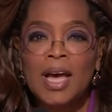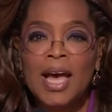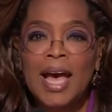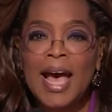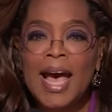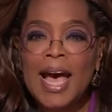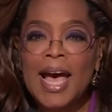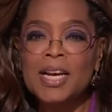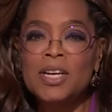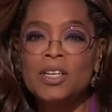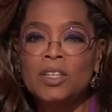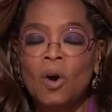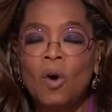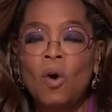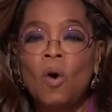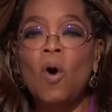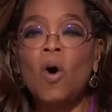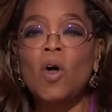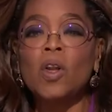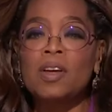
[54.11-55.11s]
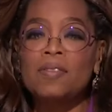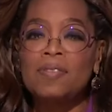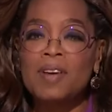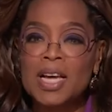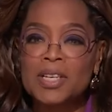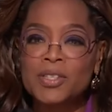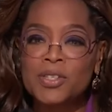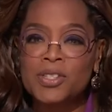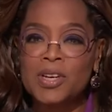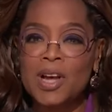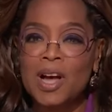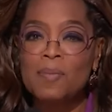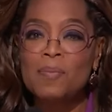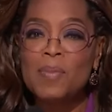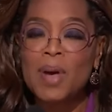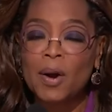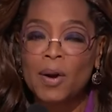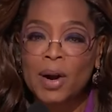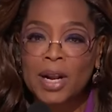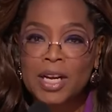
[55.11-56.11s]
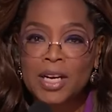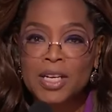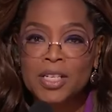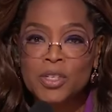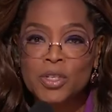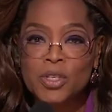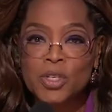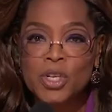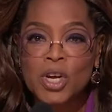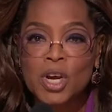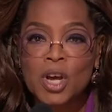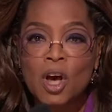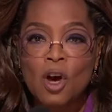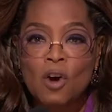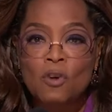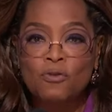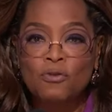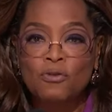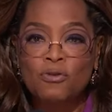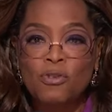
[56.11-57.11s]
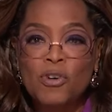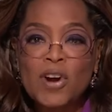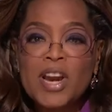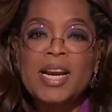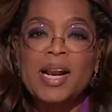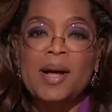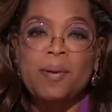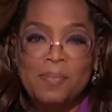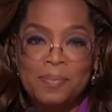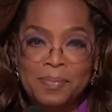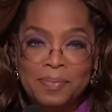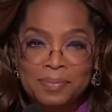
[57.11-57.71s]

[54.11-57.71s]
and all of us Americans: freedom.